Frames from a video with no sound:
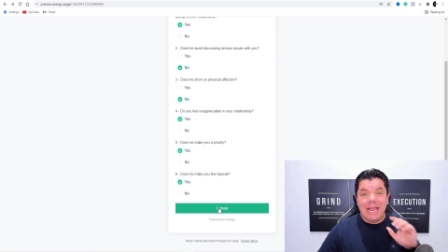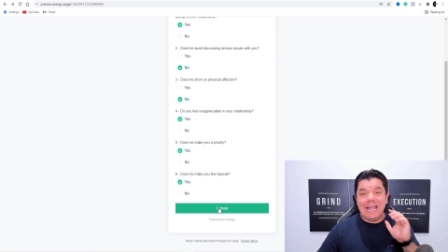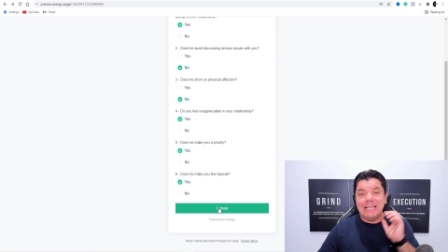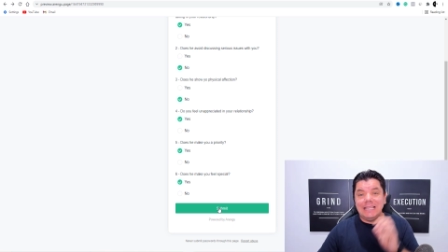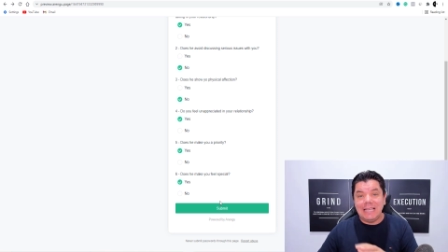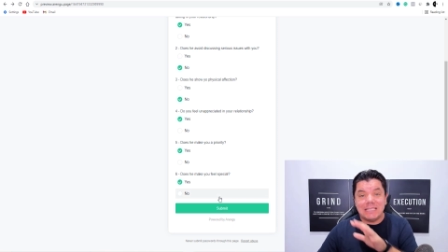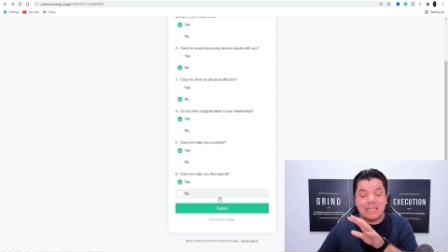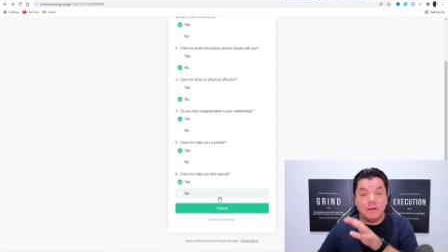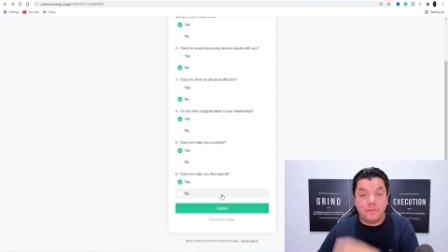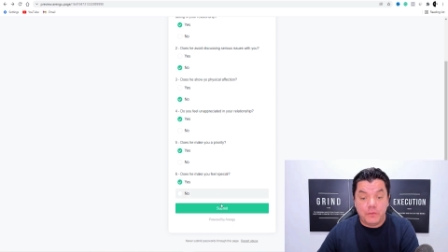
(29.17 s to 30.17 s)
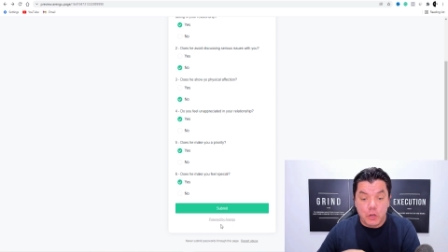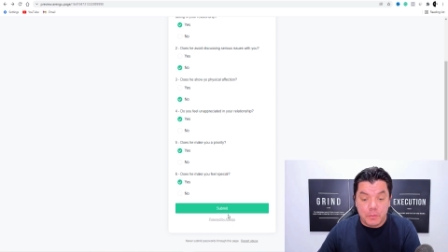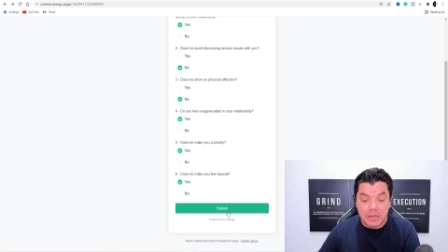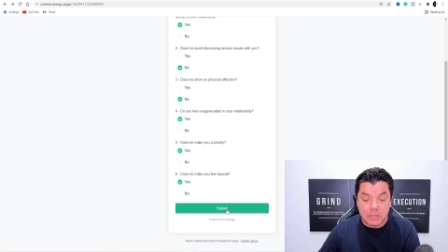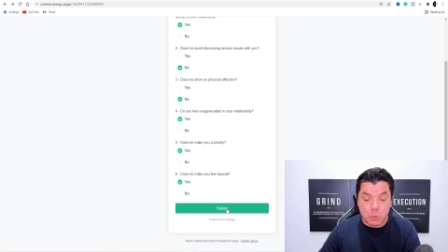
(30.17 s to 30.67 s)
in less than a few
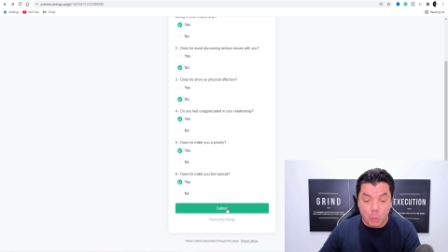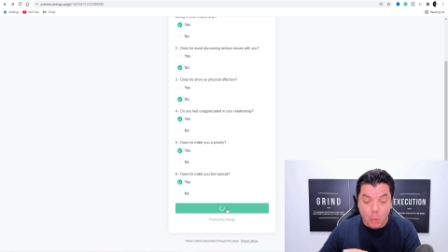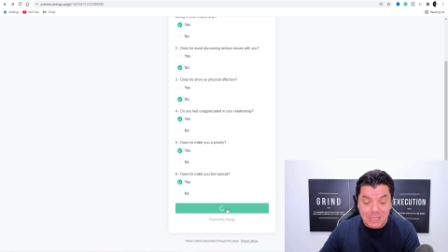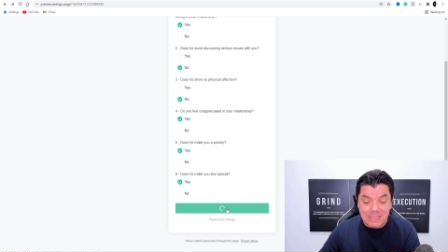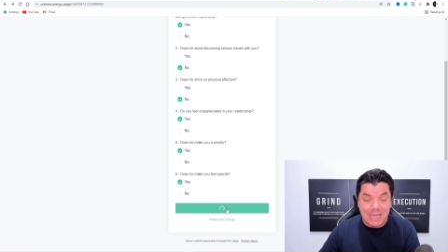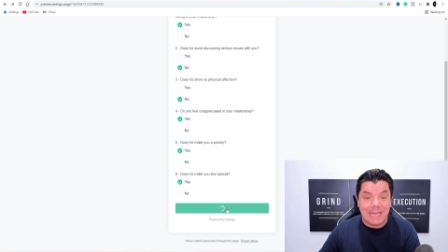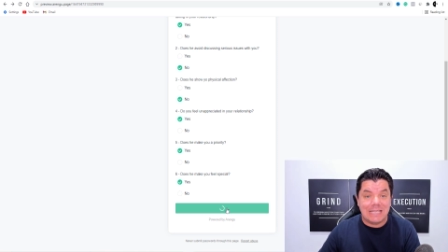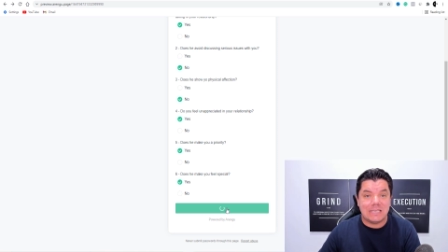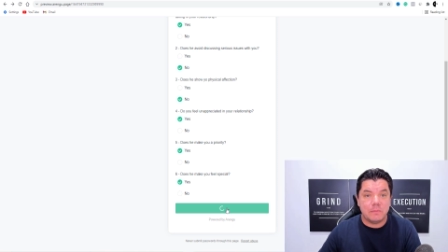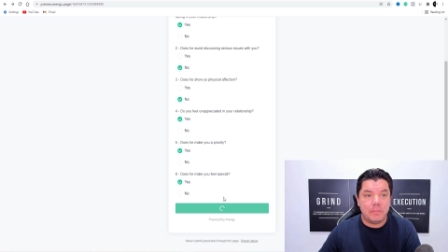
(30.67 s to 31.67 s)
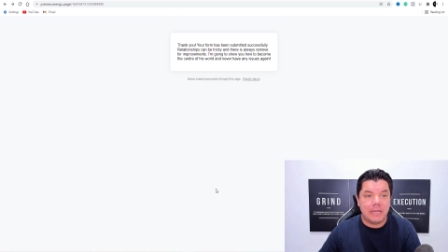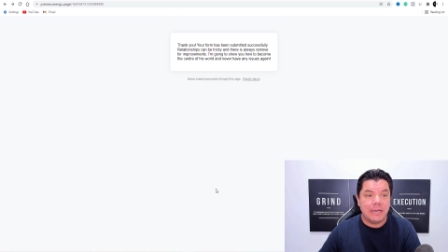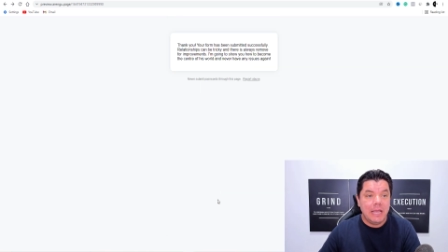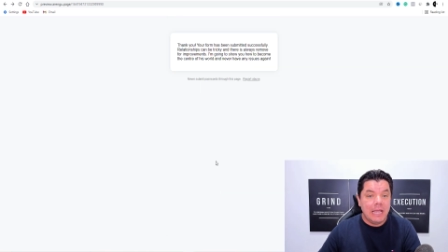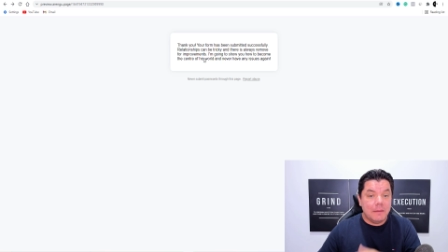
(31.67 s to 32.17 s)
minutes. Once they hit
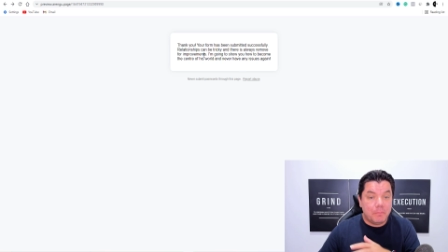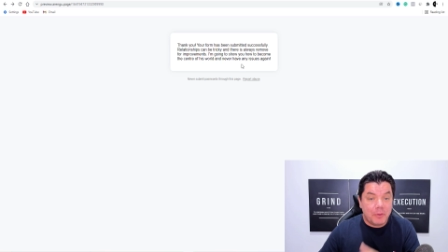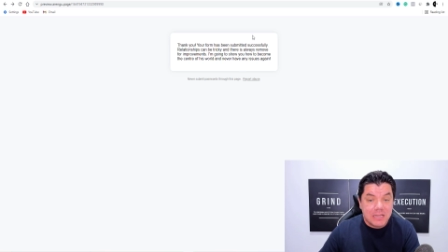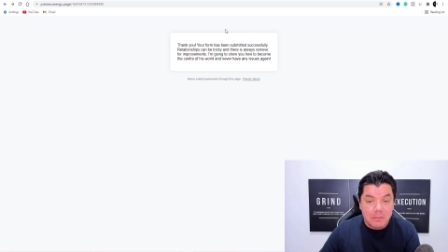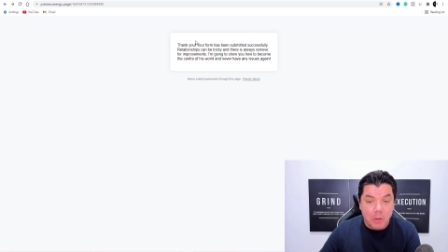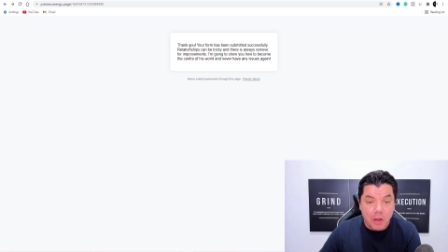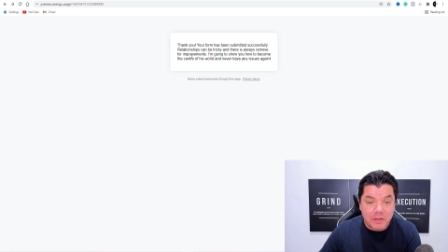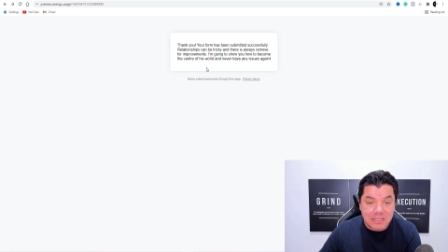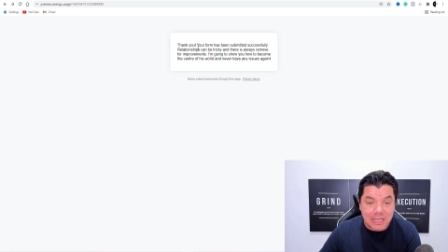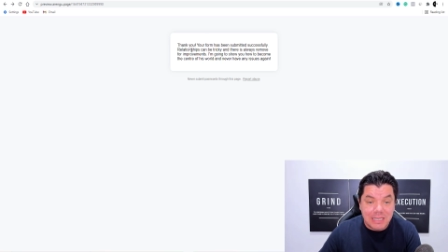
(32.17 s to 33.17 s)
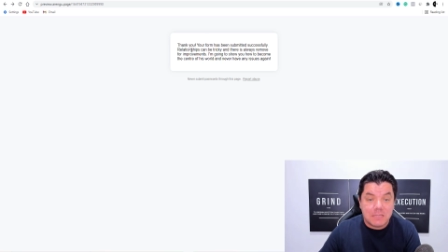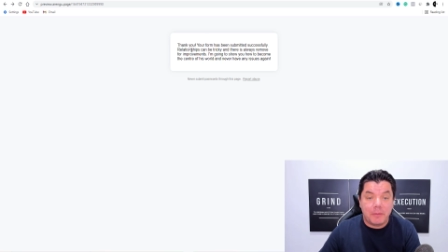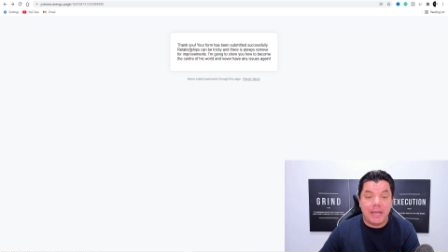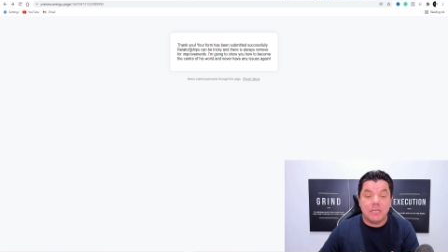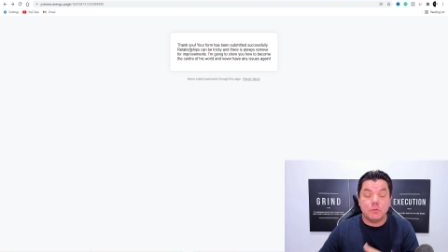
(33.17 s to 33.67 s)
submit, it brings them over to this
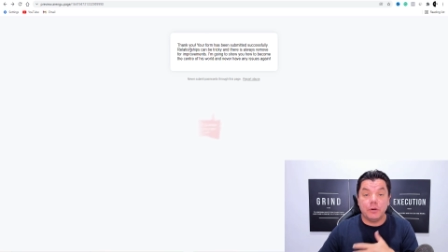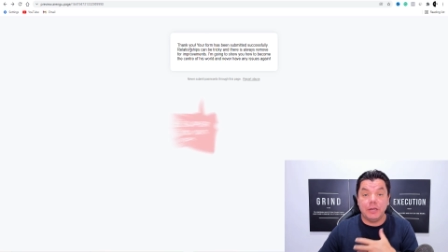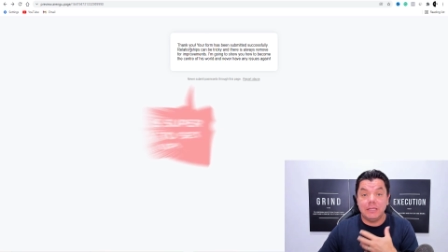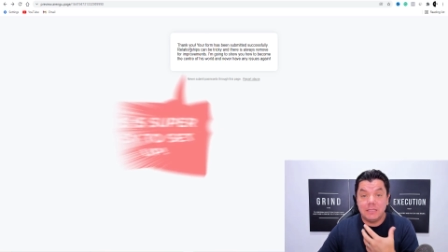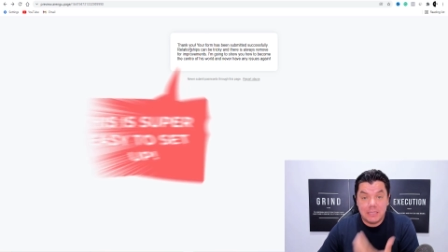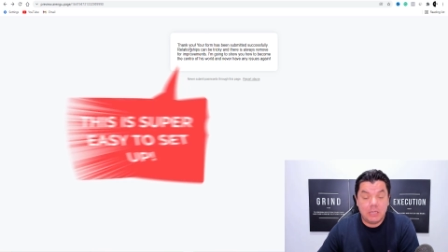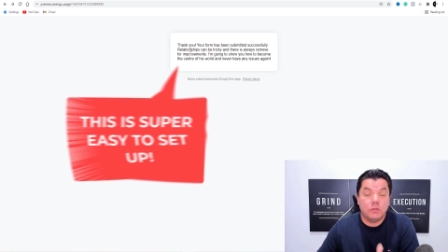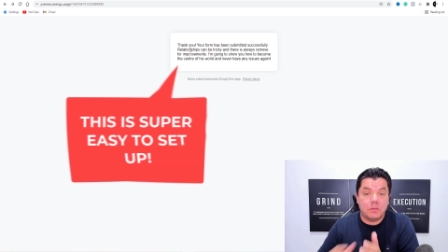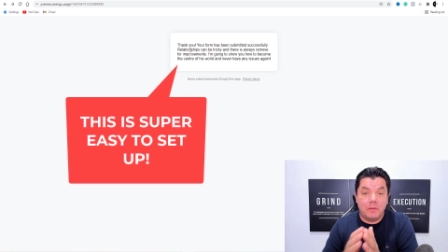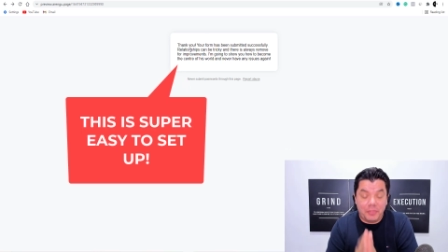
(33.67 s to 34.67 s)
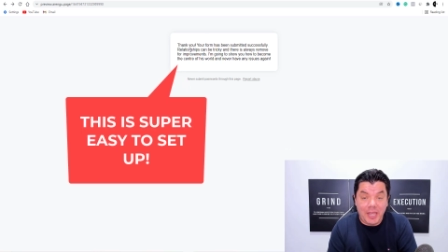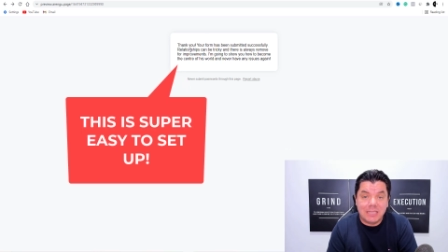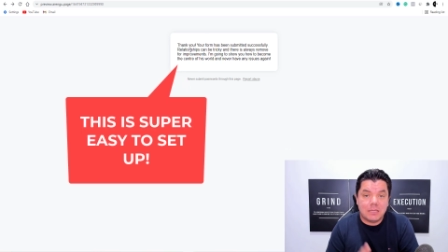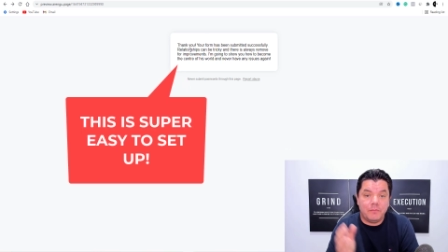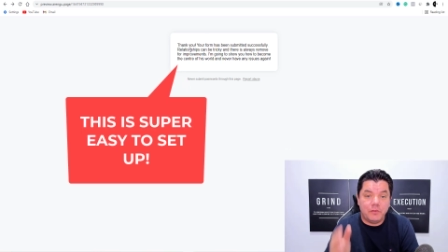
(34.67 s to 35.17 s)
page where it tells them,
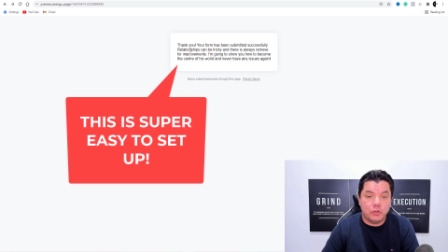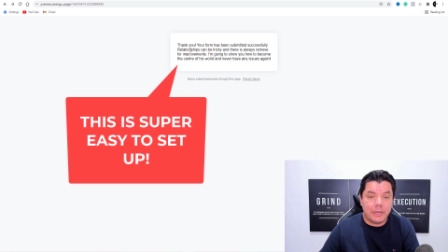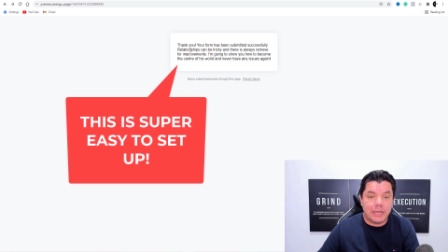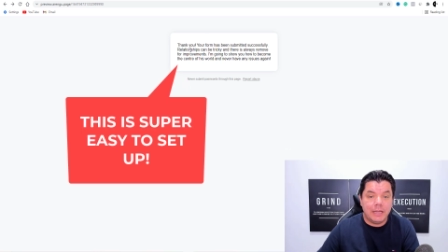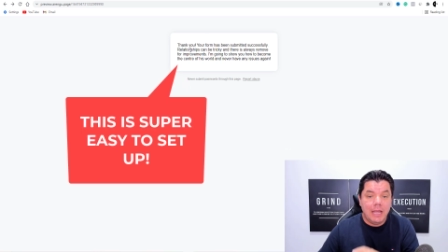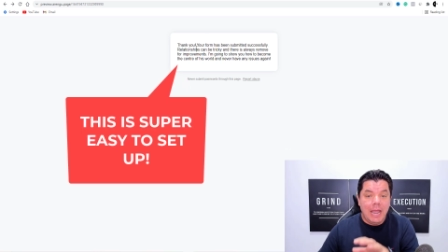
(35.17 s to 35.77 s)
thanks them for doing it,